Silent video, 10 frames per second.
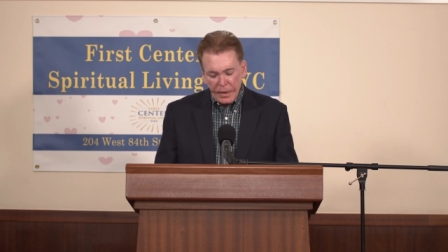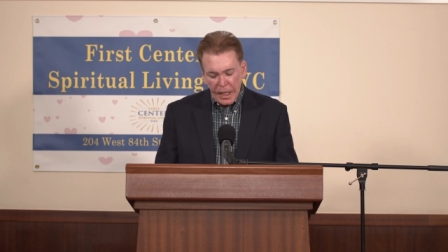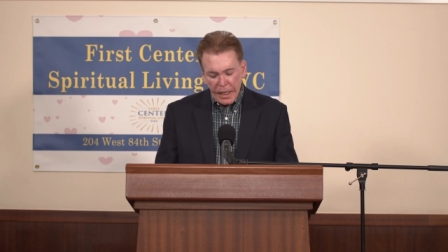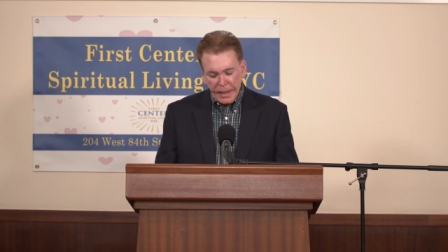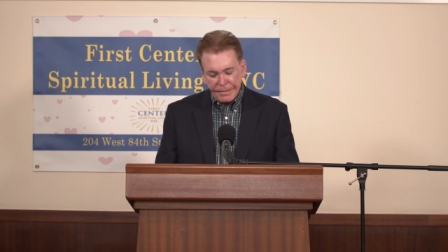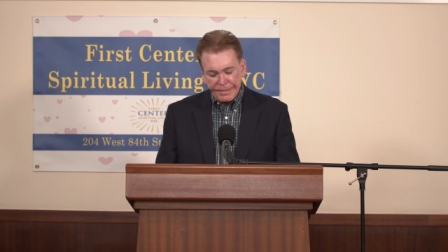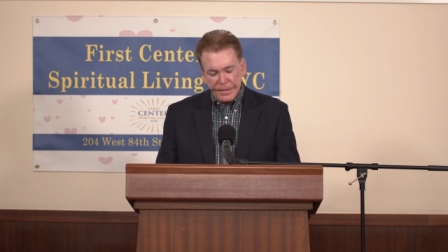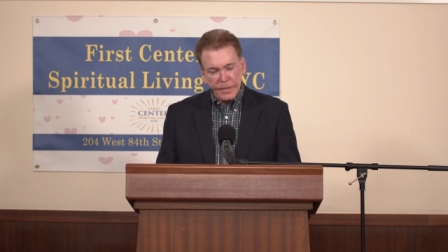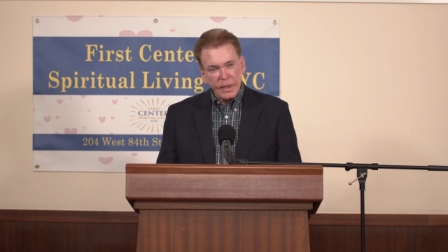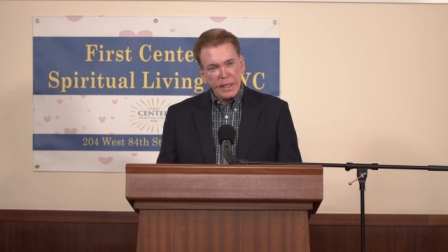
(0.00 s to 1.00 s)
Um,
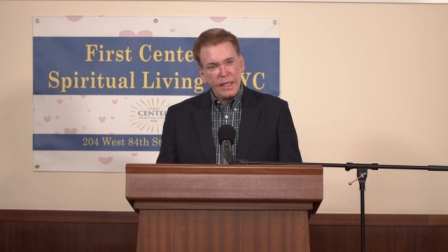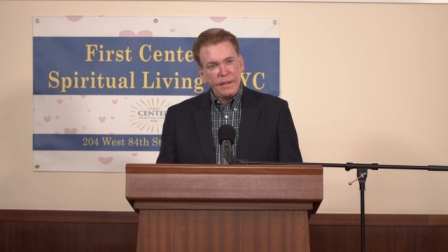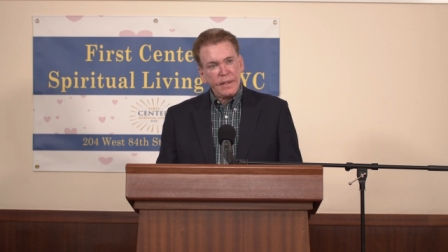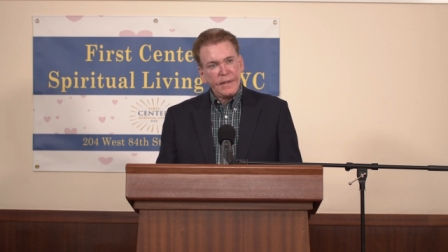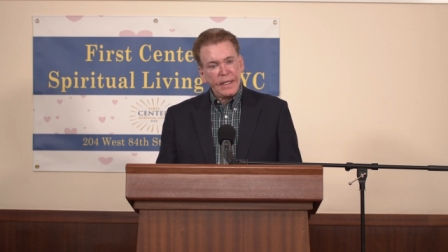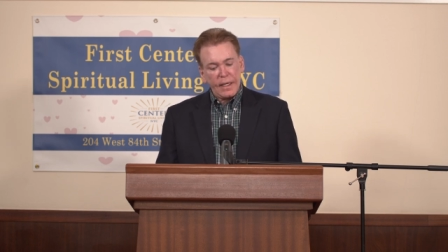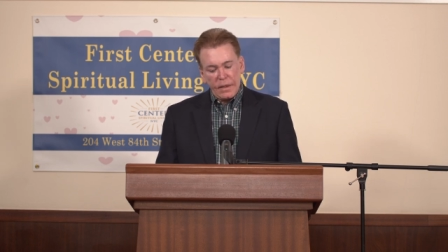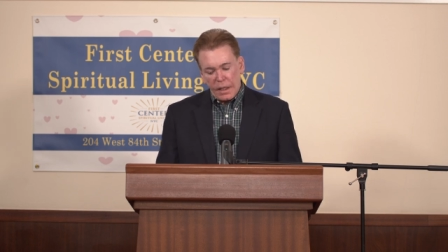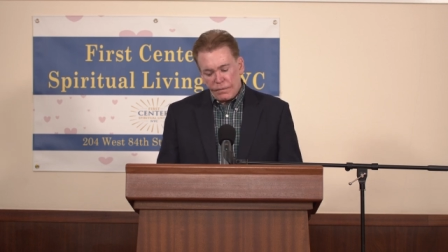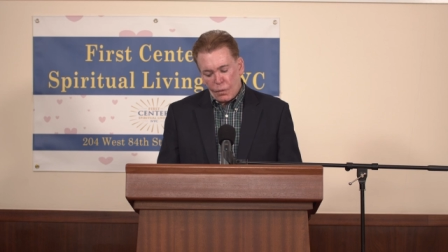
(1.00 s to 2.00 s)
and the thing
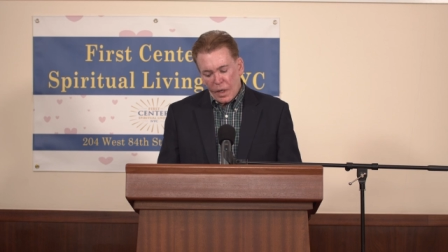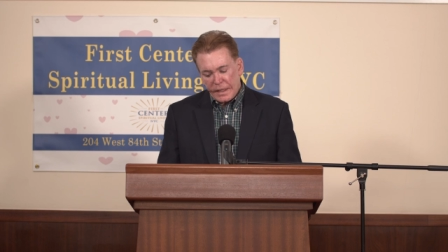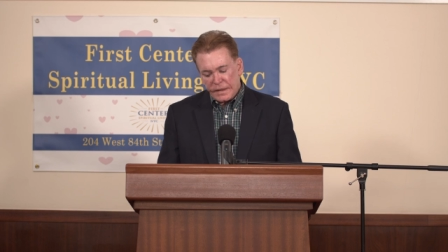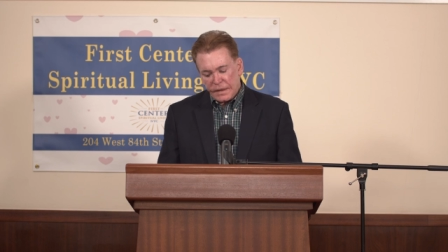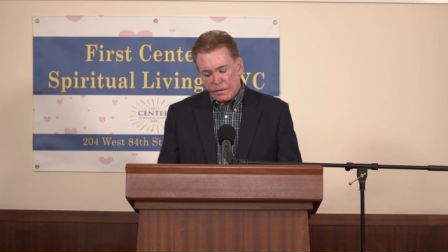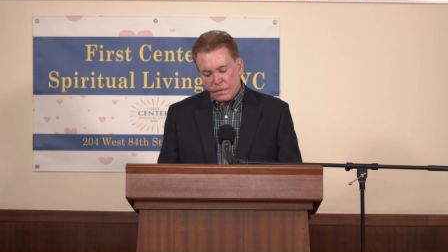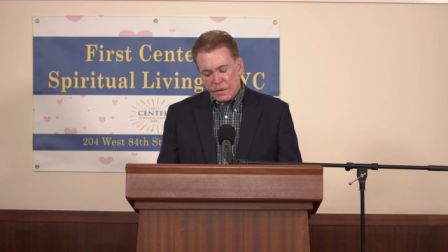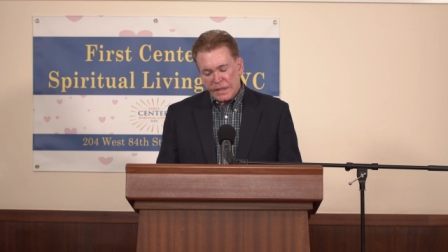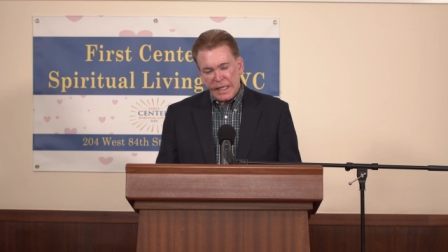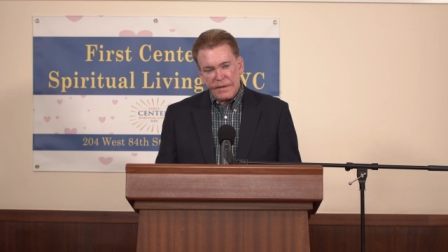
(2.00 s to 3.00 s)
I, I wanted to
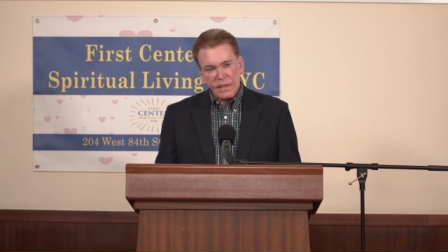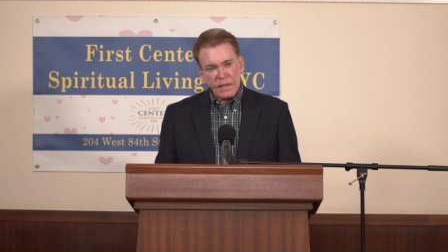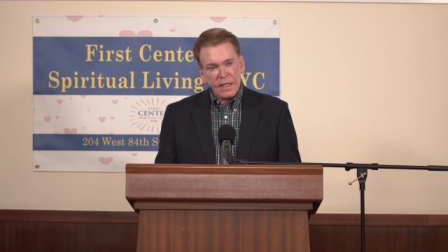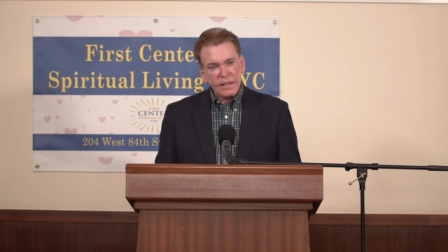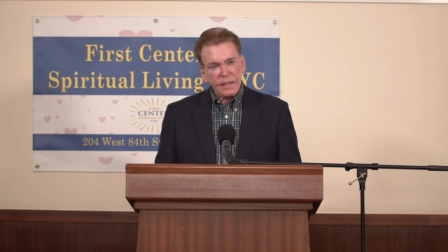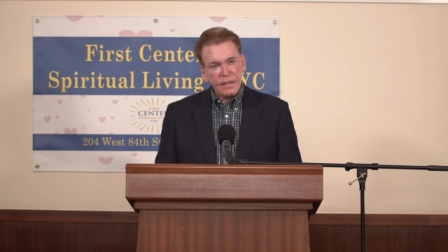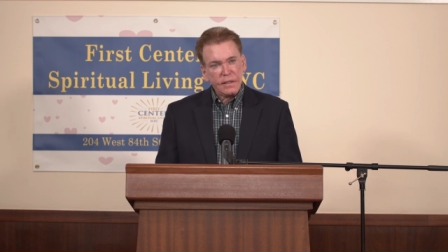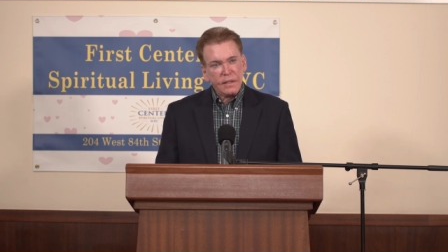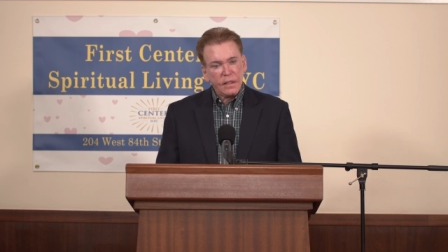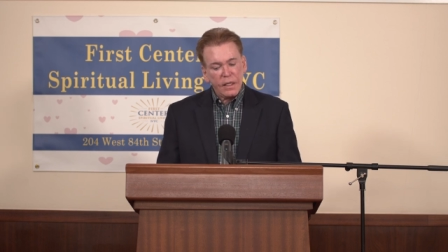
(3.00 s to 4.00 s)
say in this lesson
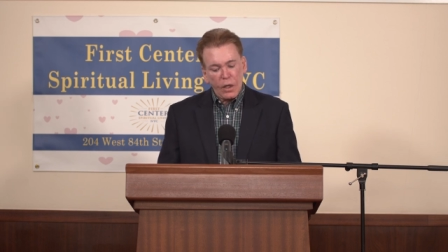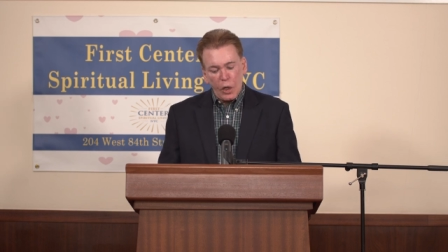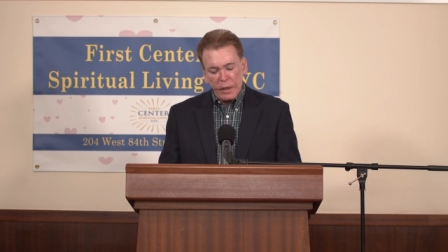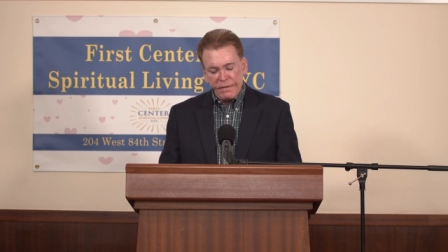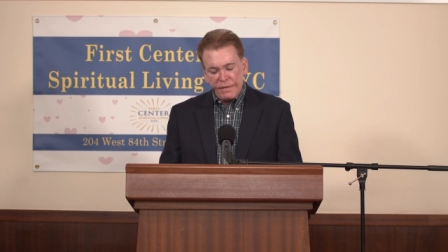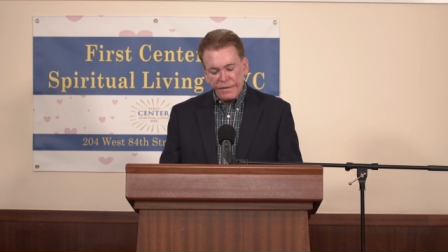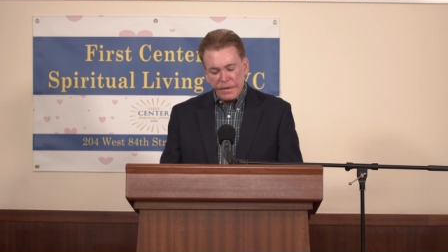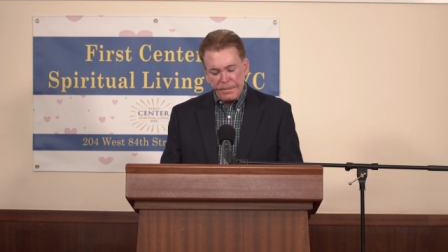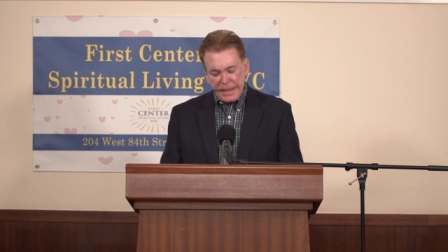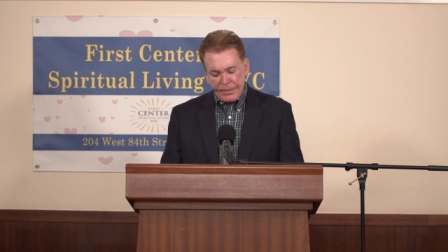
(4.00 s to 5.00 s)
is all of
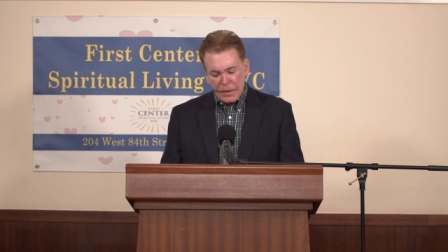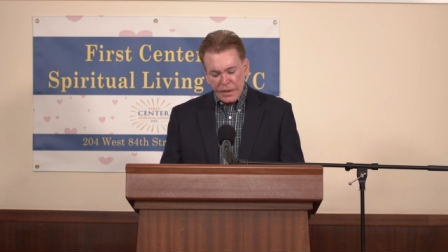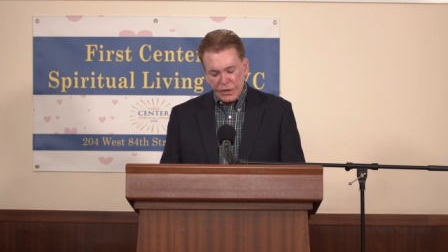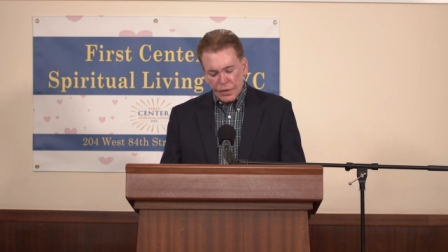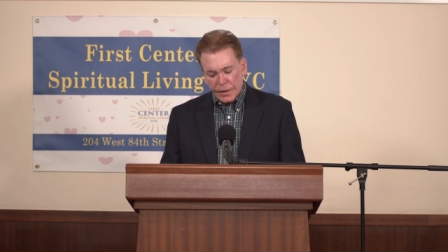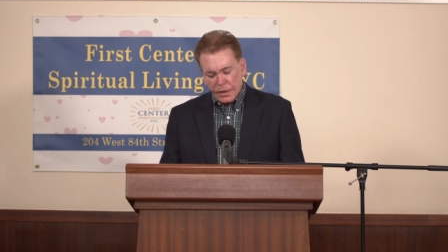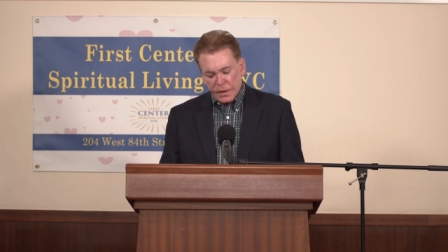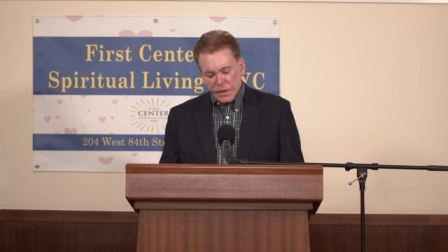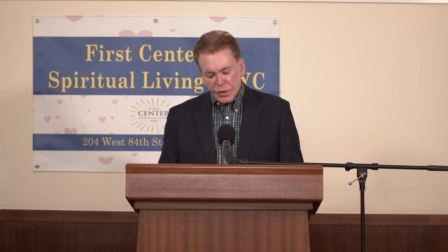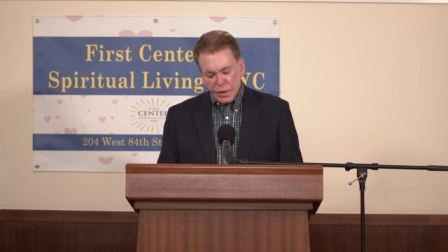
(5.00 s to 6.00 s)
the people that you're
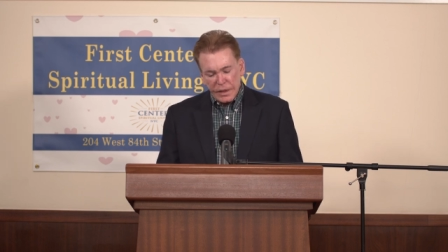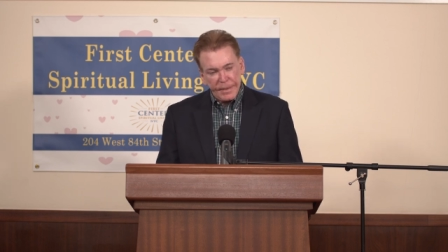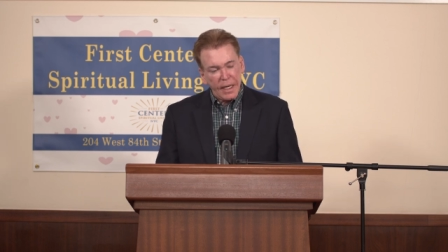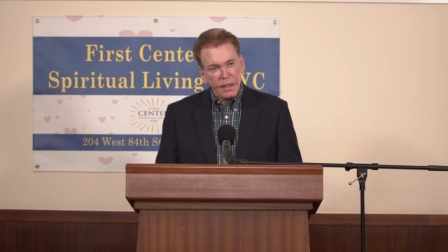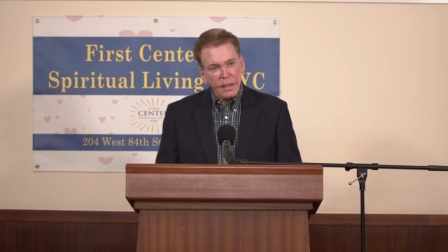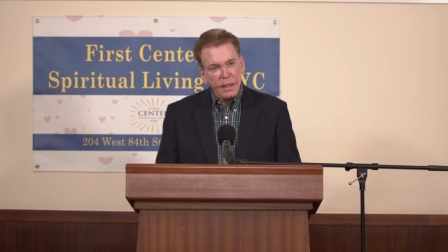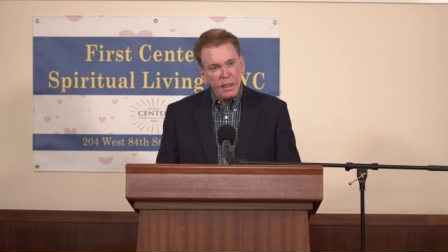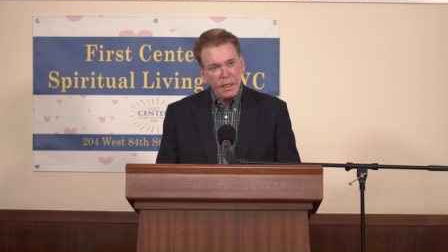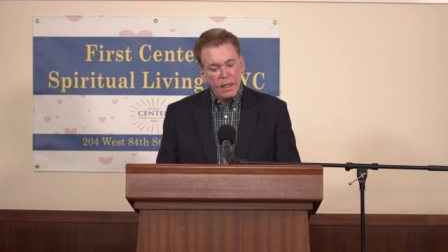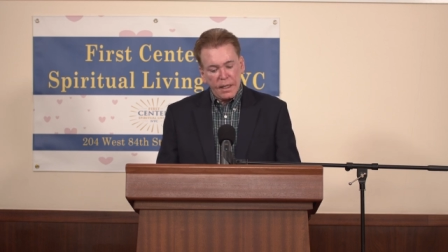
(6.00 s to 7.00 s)
concerned about,
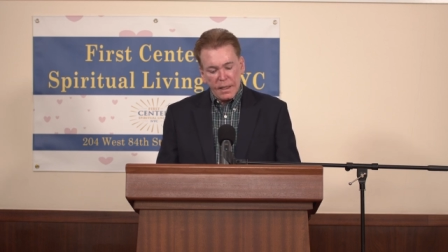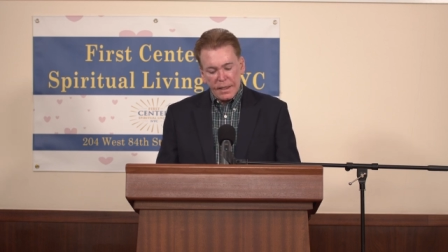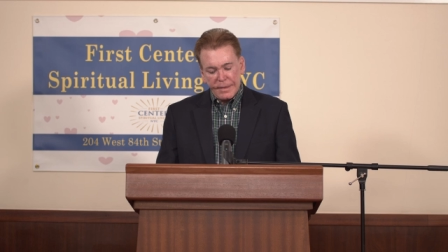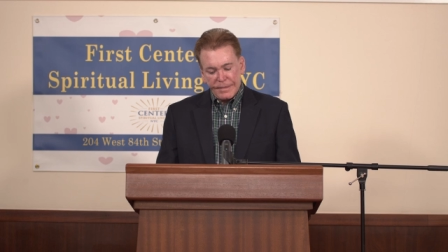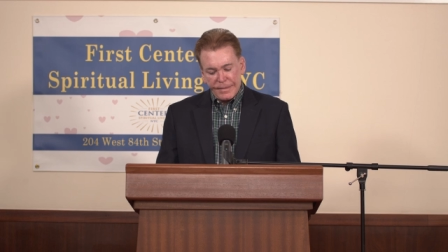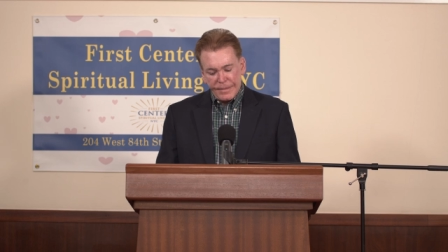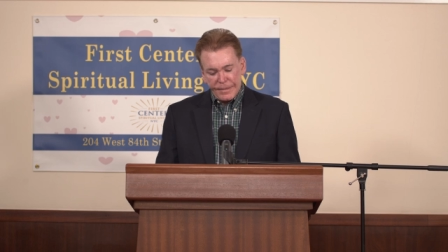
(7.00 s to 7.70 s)
um,